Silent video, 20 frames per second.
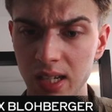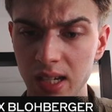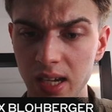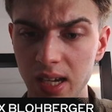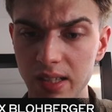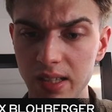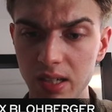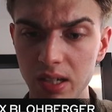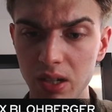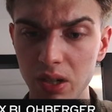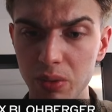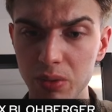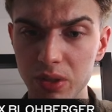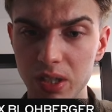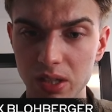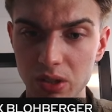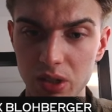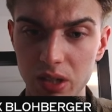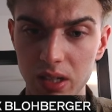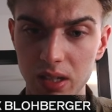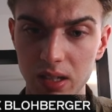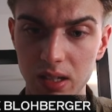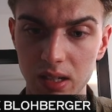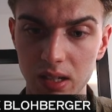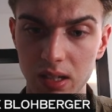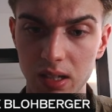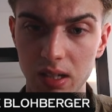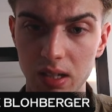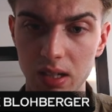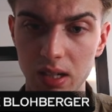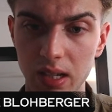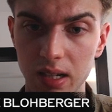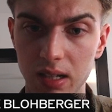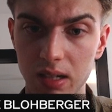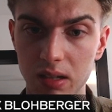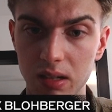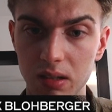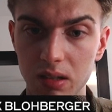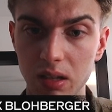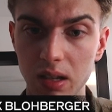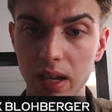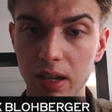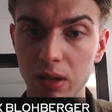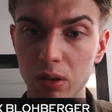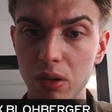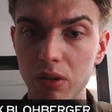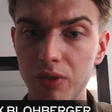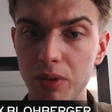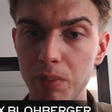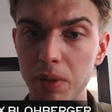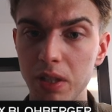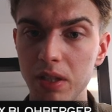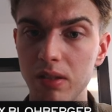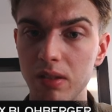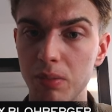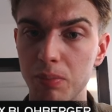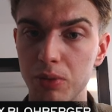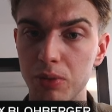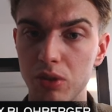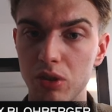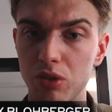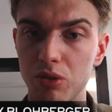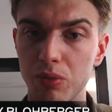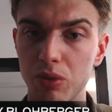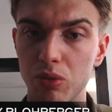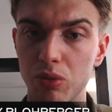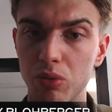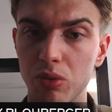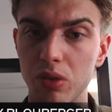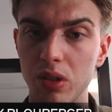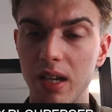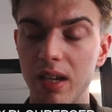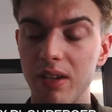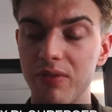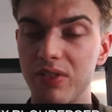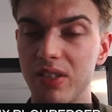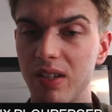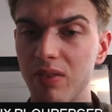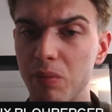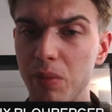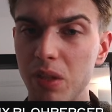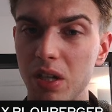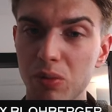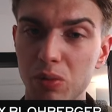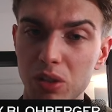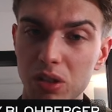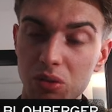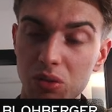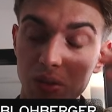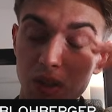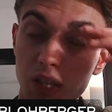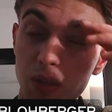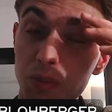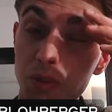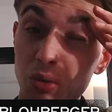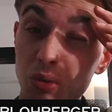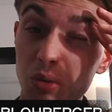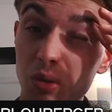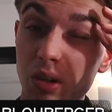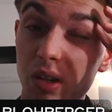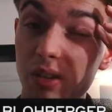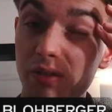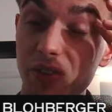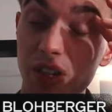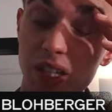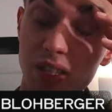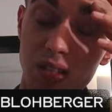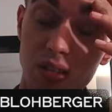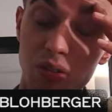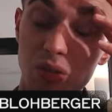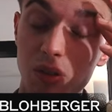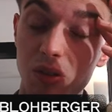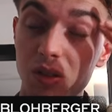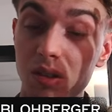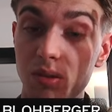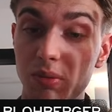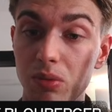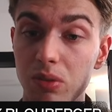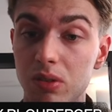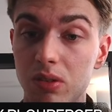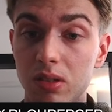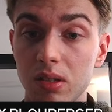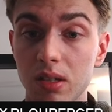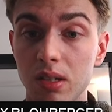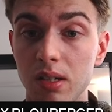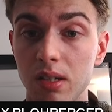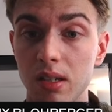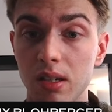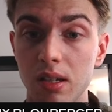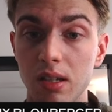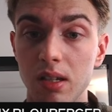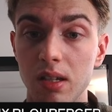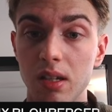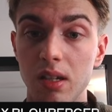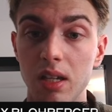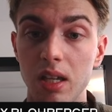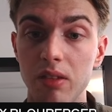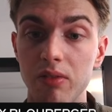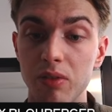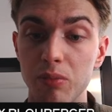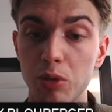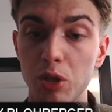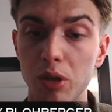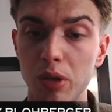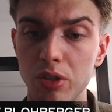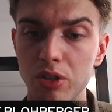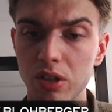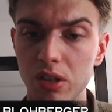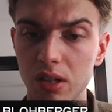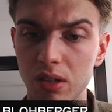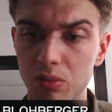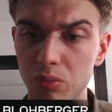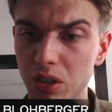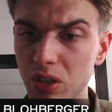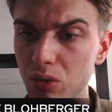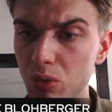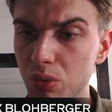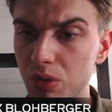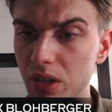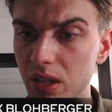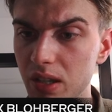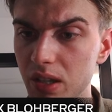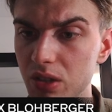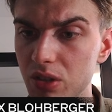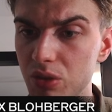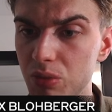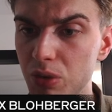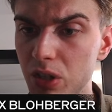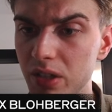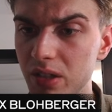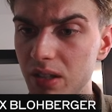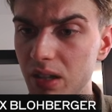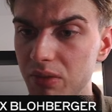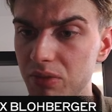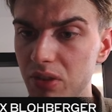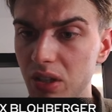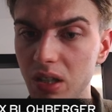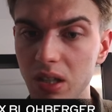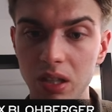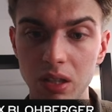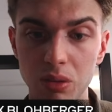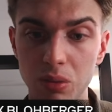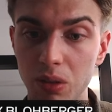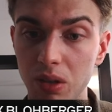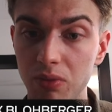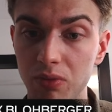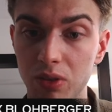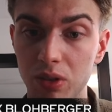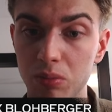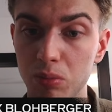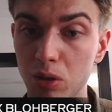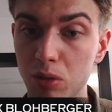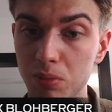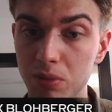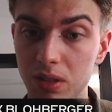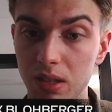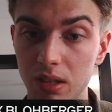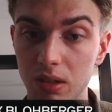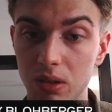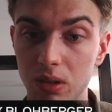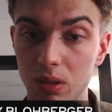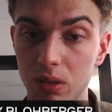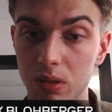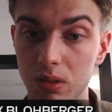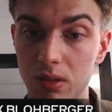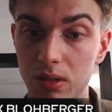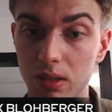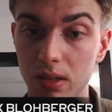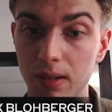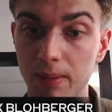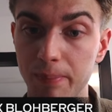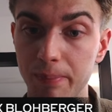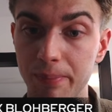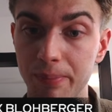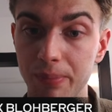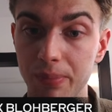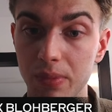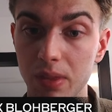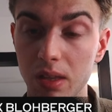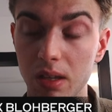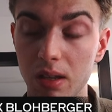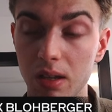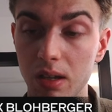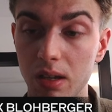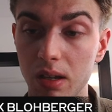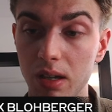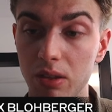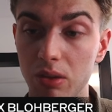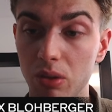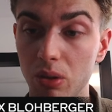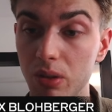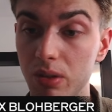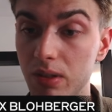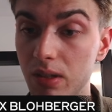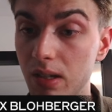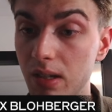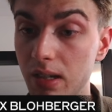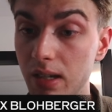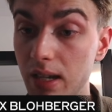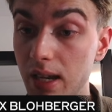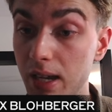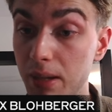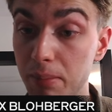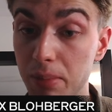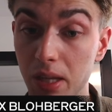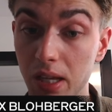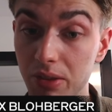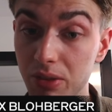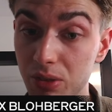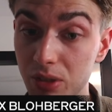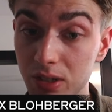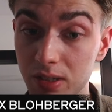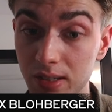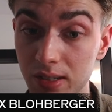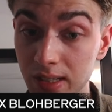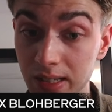And here I was actually, like, I could have repeated the position with rook f7, but I wanted to keep the rook on f8. I thought this was even more logical. I went king g1, and after e3 for a moment, I thought I blundered.